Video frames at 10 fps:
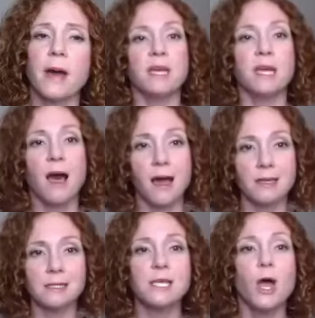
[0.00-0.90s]

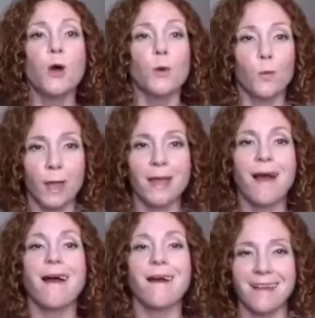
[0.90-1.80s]
because we
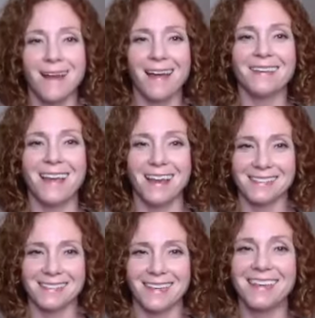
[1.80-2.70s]
are not,
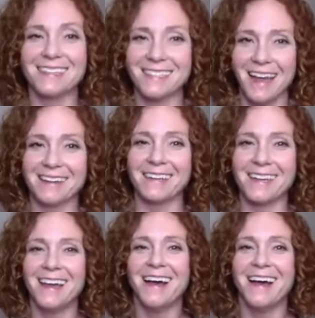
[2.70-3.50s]
yes, exactly.